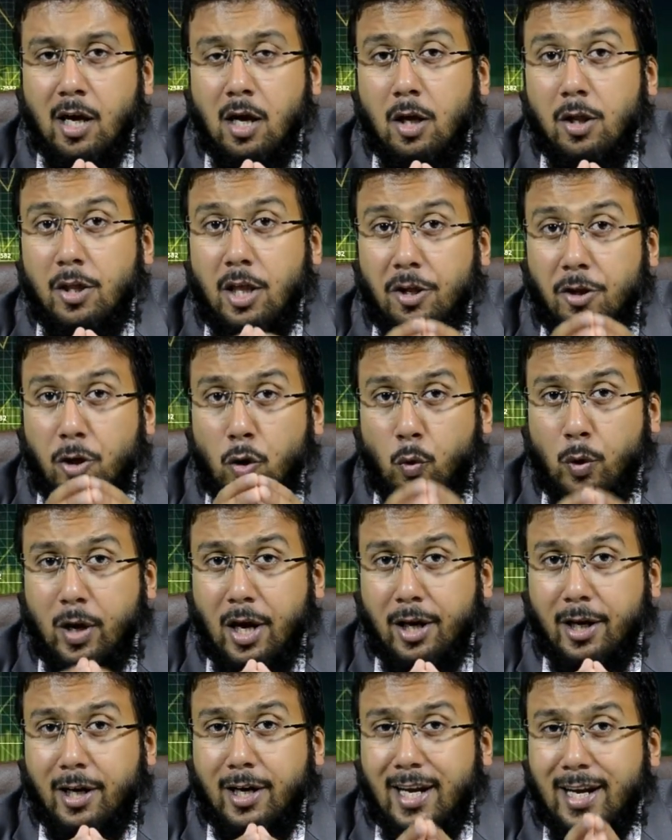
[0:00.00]
that you
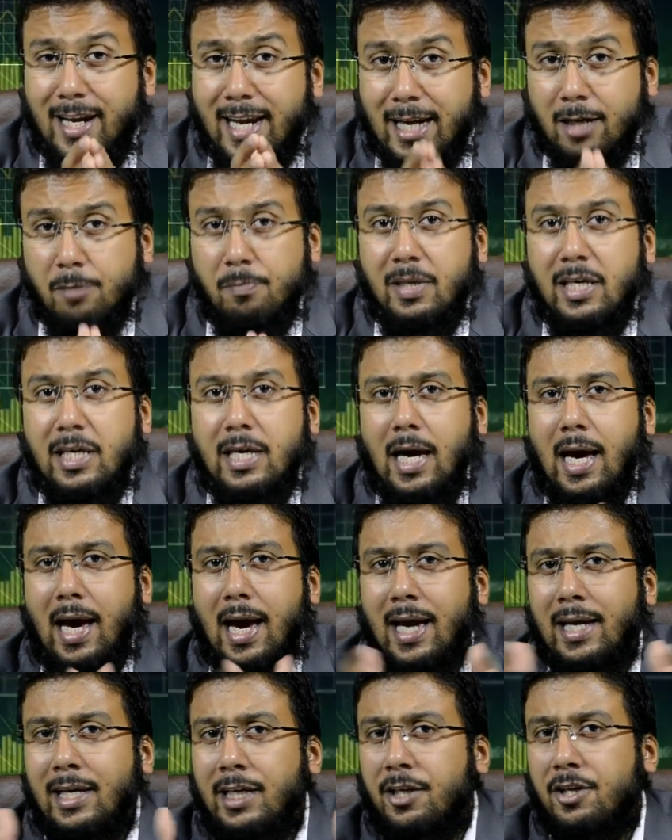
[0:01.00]
can connect me
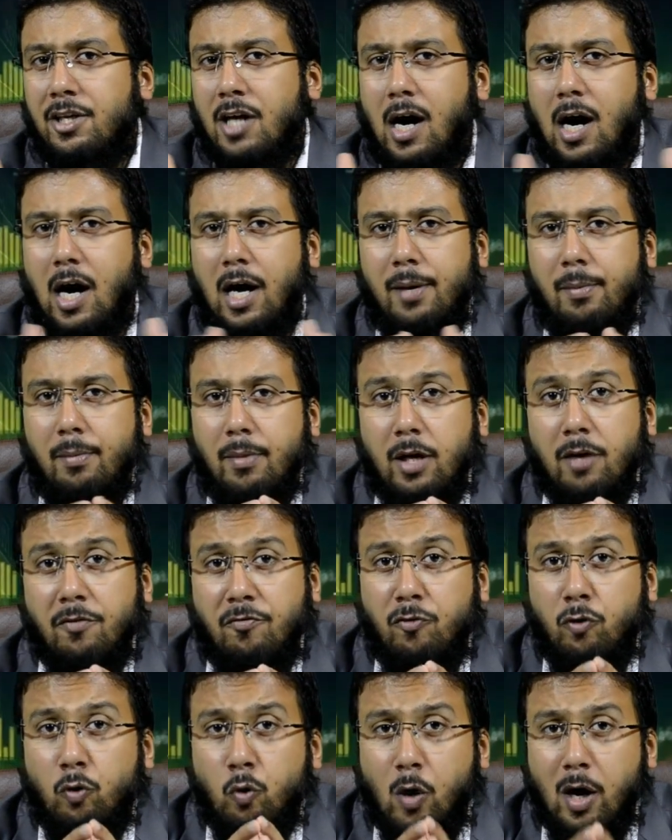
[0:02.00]
anytime if
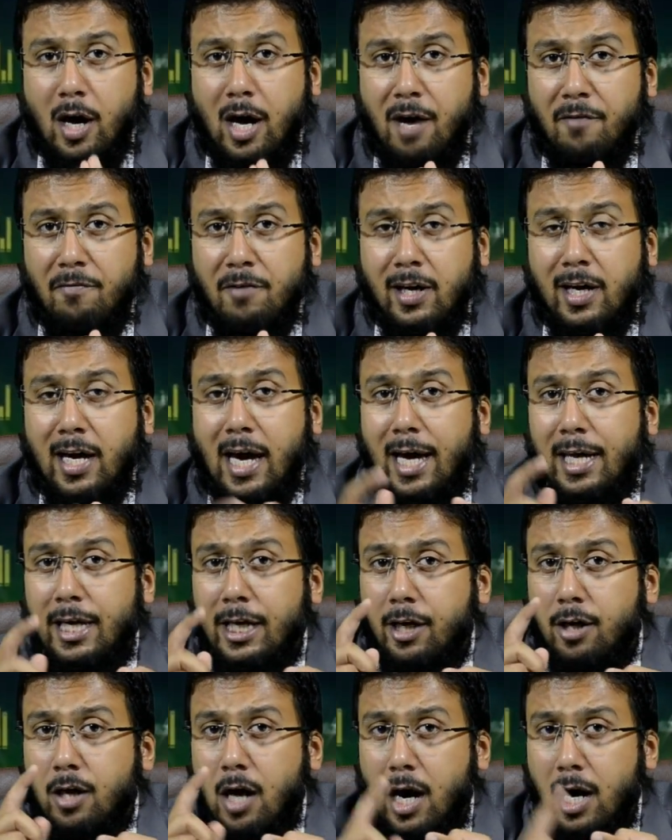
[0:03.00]
you are having any
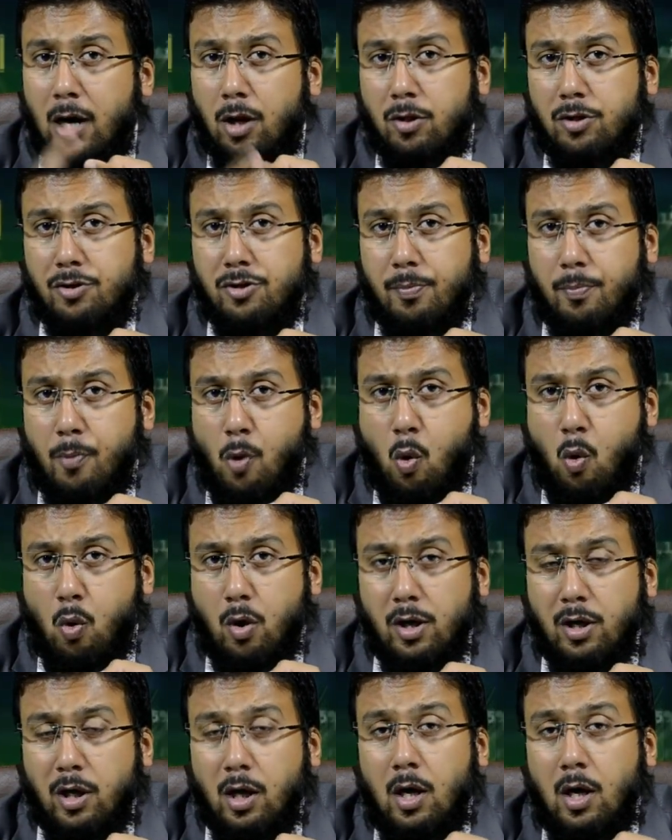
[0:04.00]
kind of the support